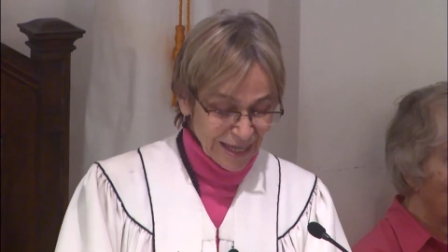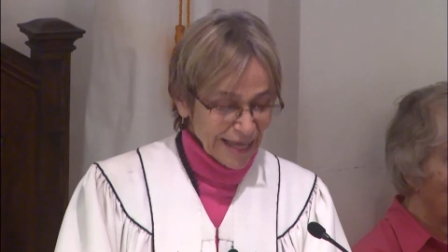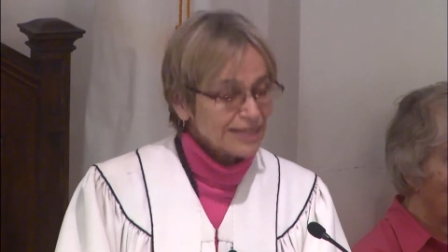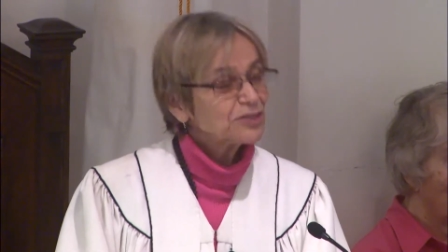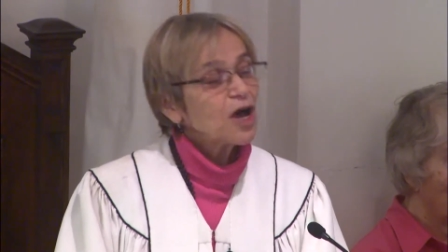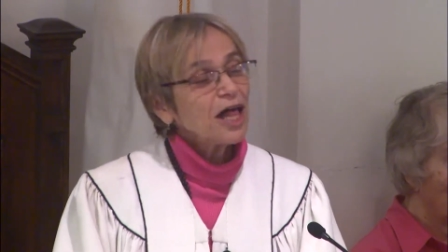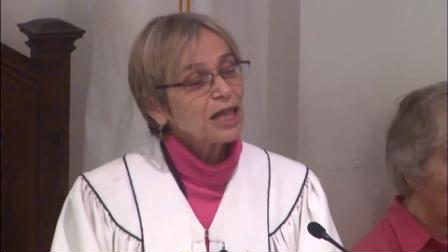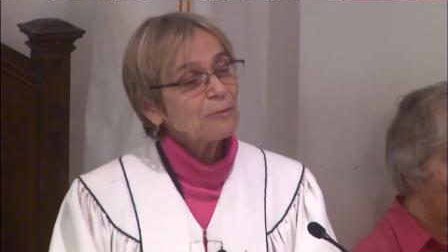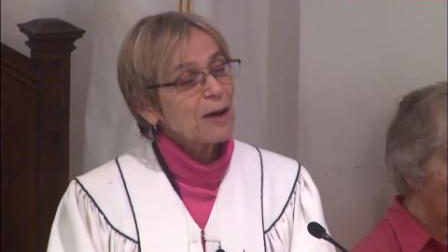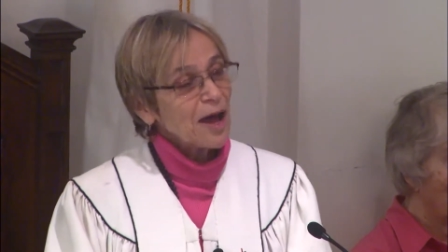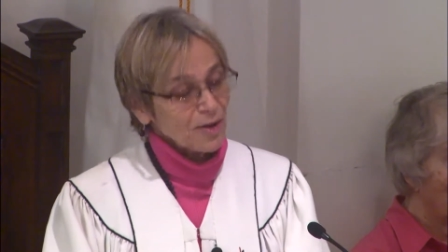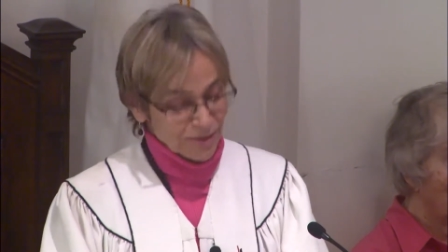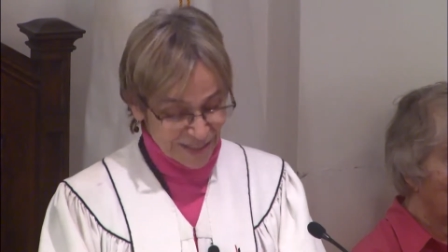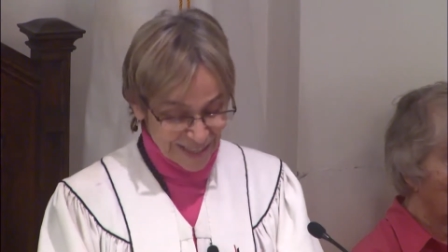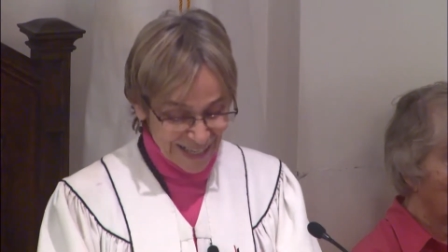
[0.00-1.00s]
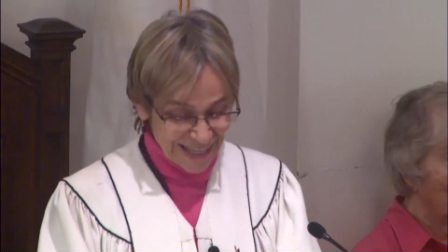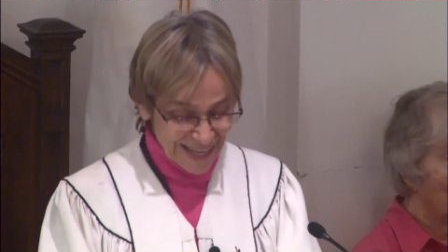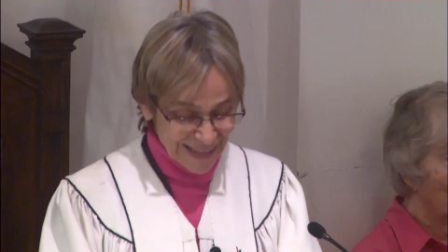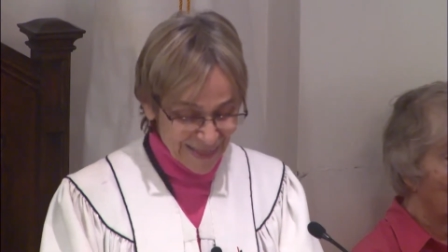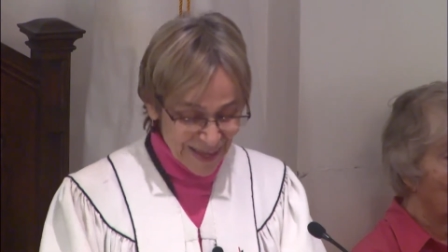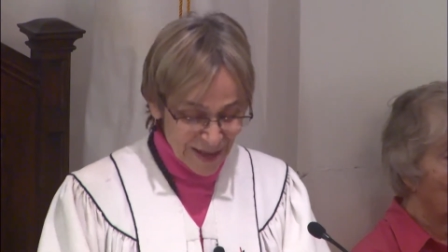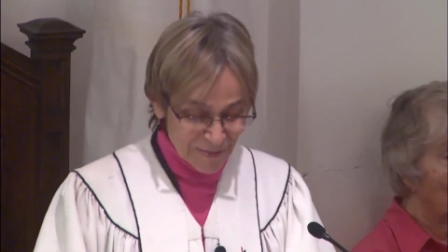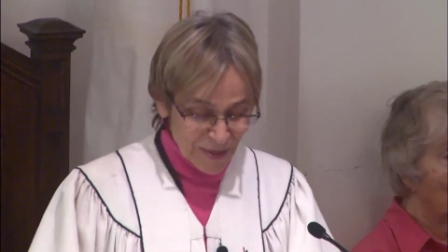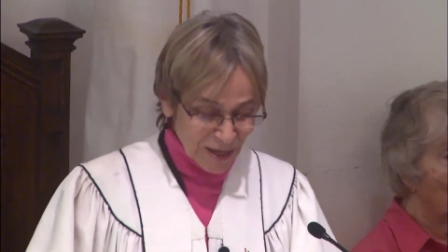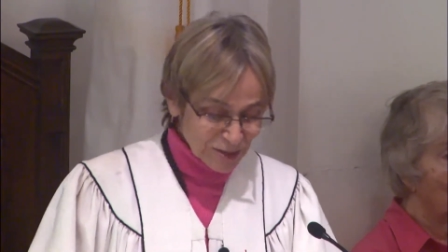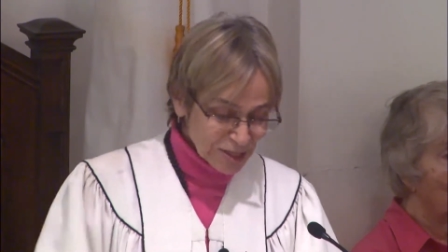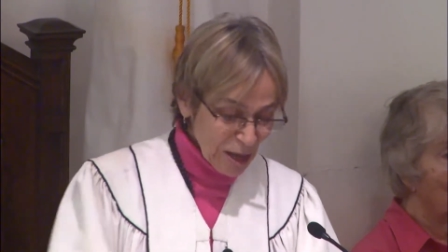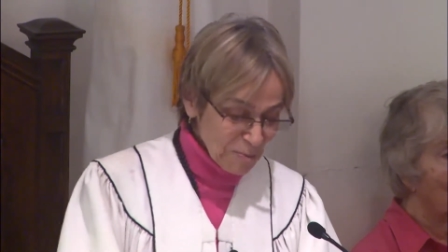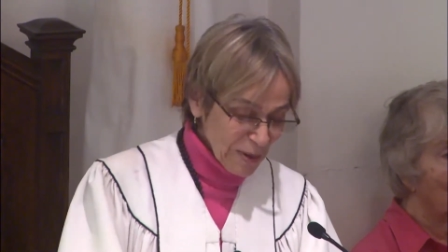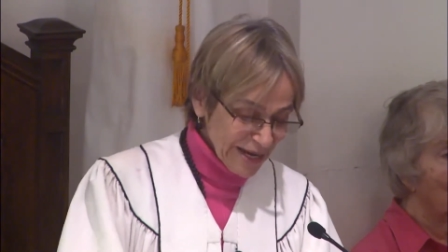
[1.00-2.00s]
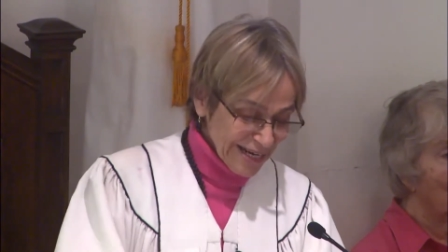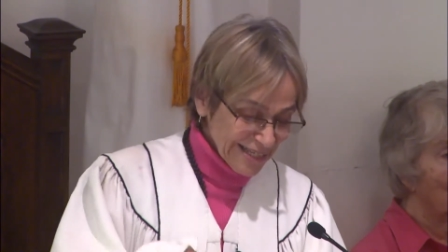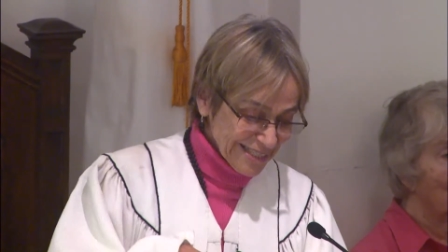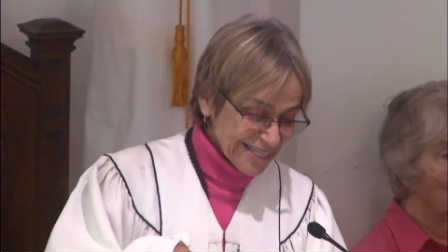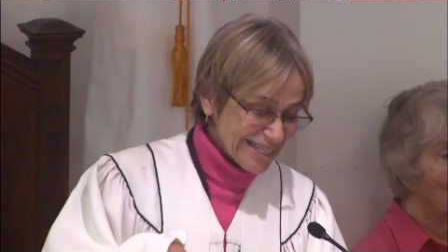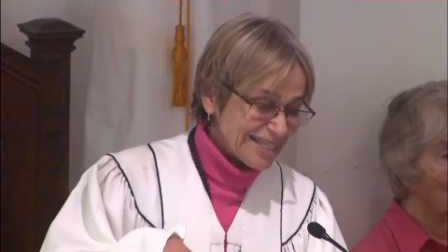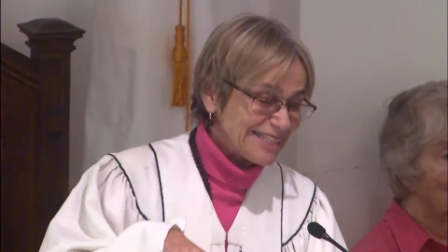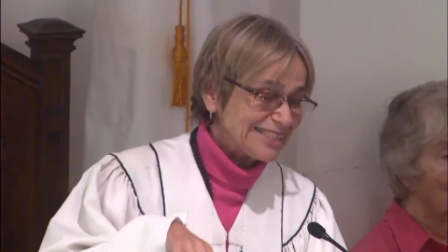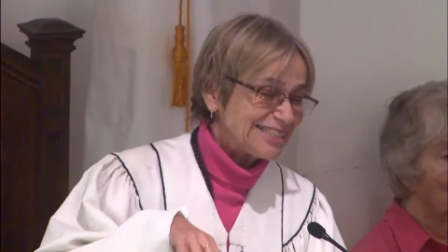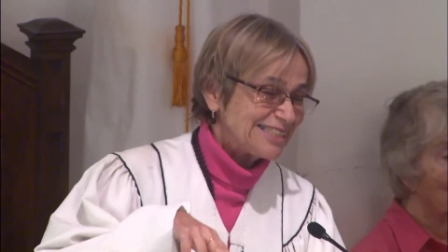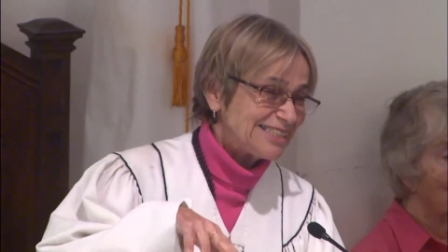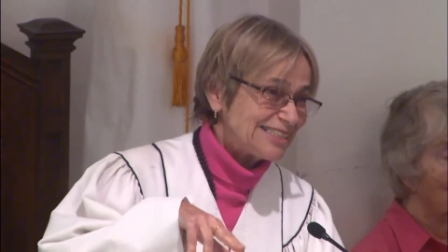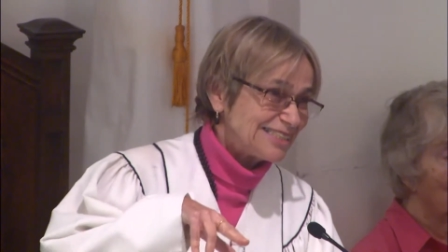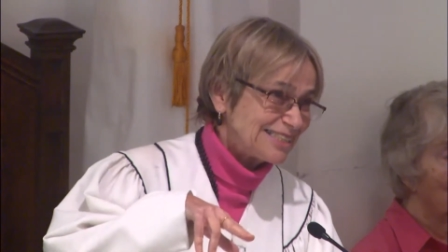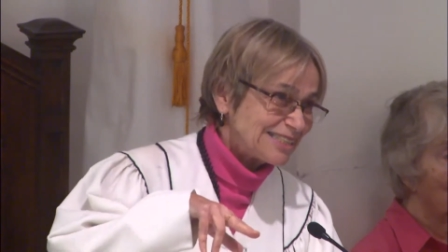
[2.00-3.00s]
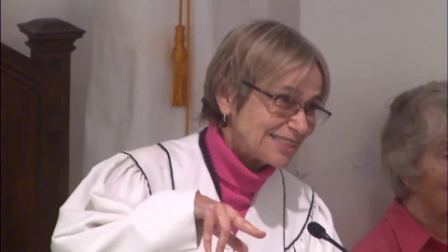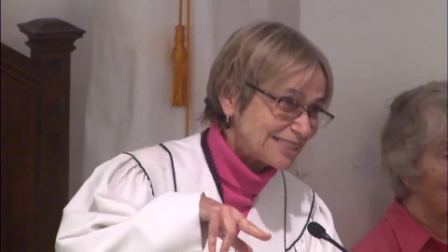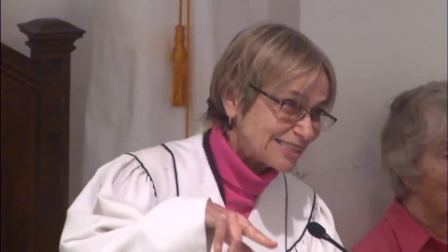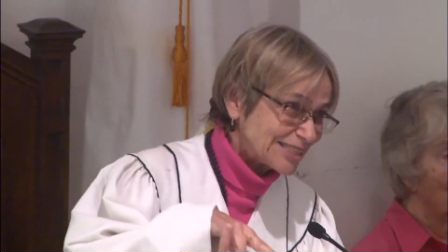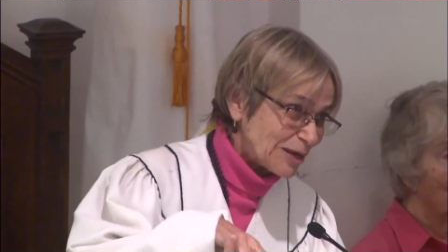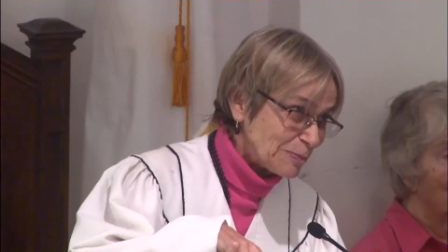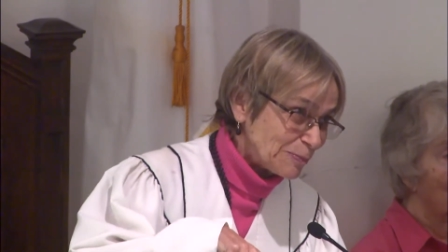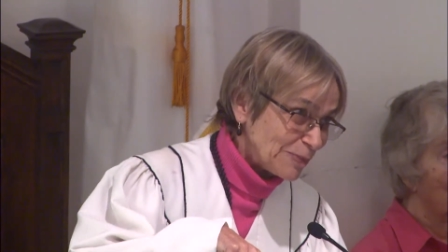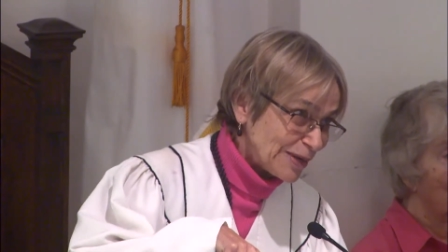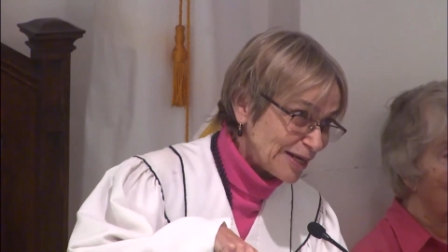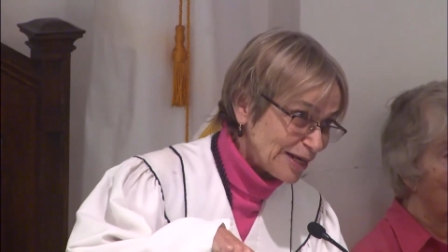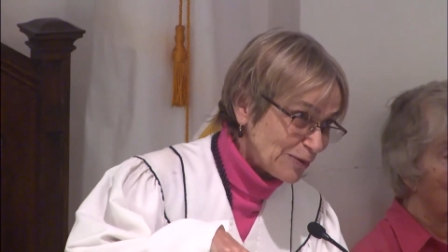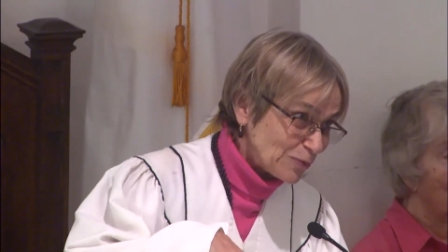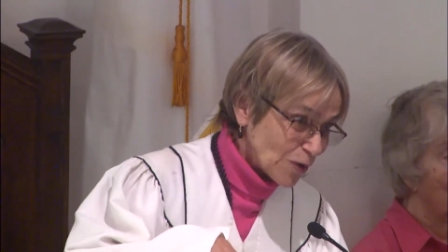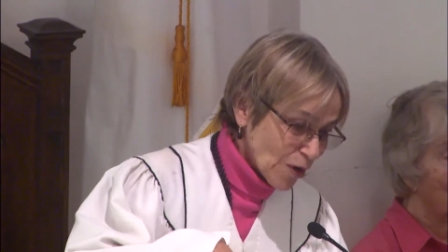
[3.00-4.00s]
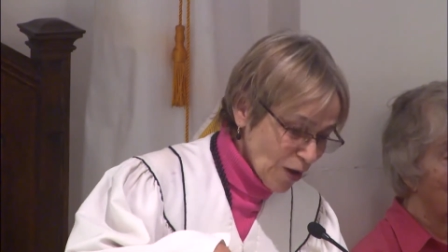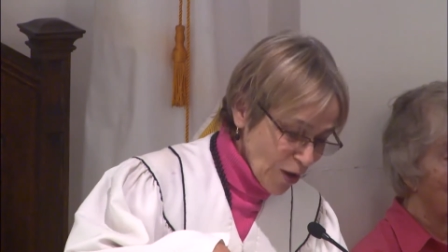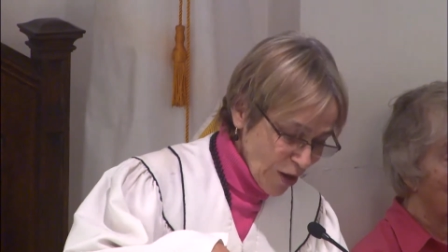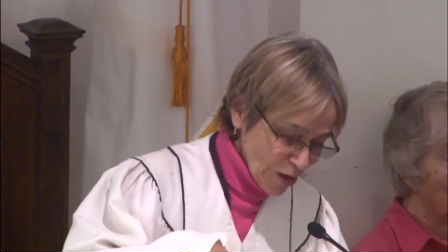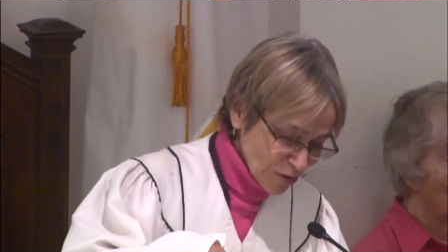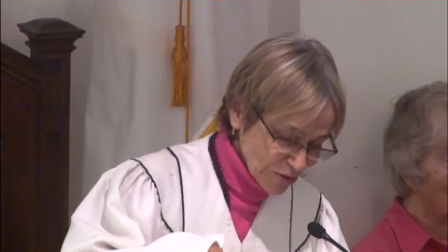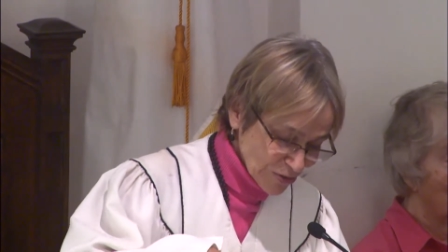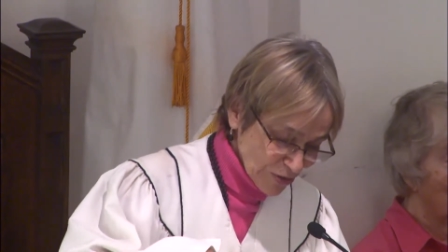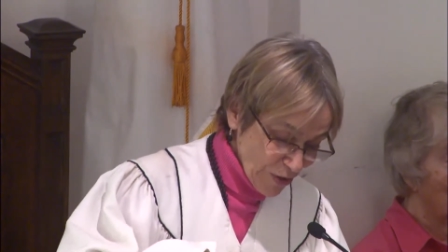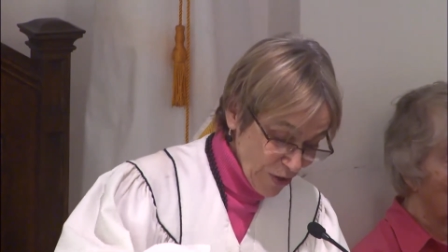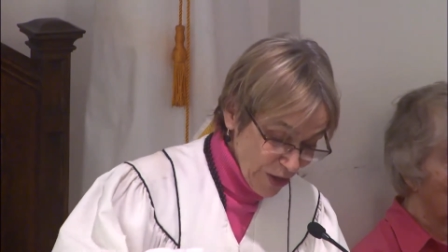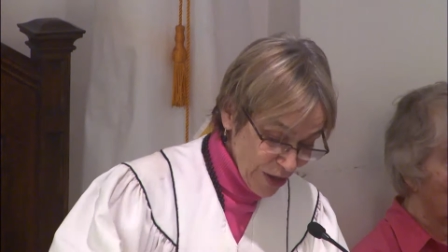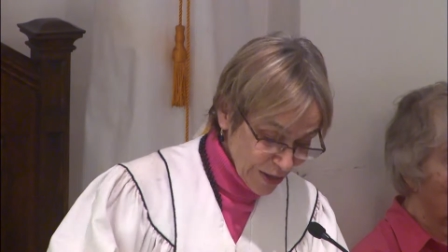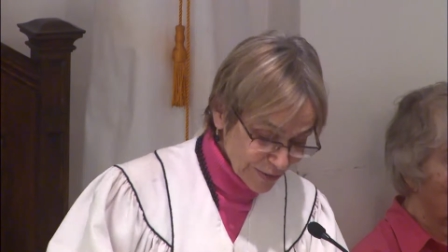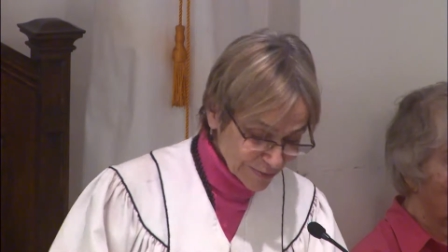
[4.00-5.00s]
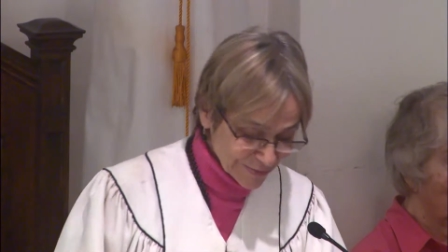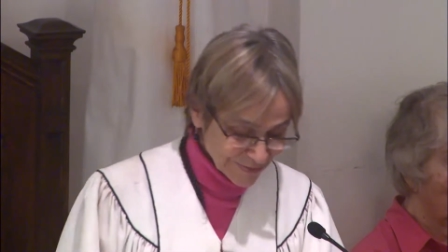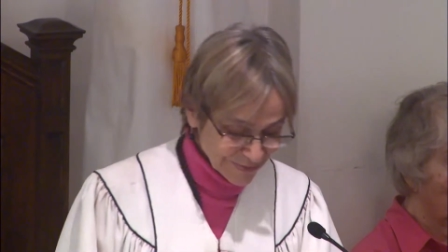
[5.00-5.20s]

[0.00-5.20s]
It's all about singing the "somebody did somebody wrong" song.